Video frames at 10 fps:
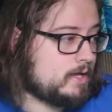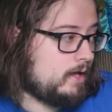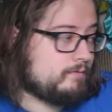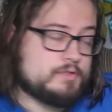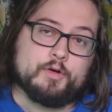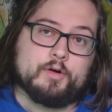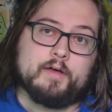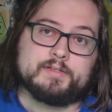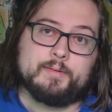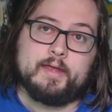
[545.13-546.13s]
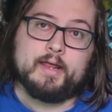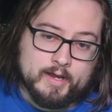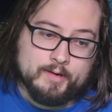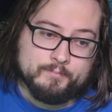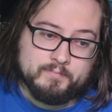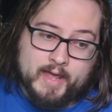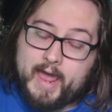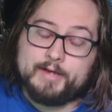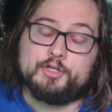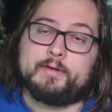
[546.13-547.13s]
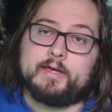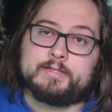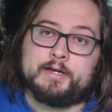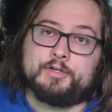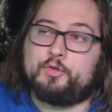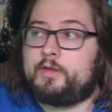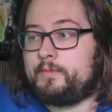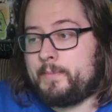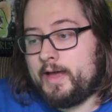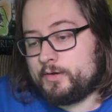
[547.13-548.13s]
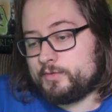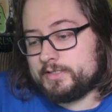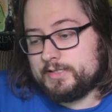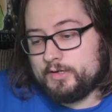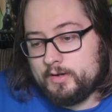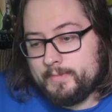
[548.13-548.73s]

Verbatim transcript: I've showed off some of that, and I had to because I knew the manga was continuing.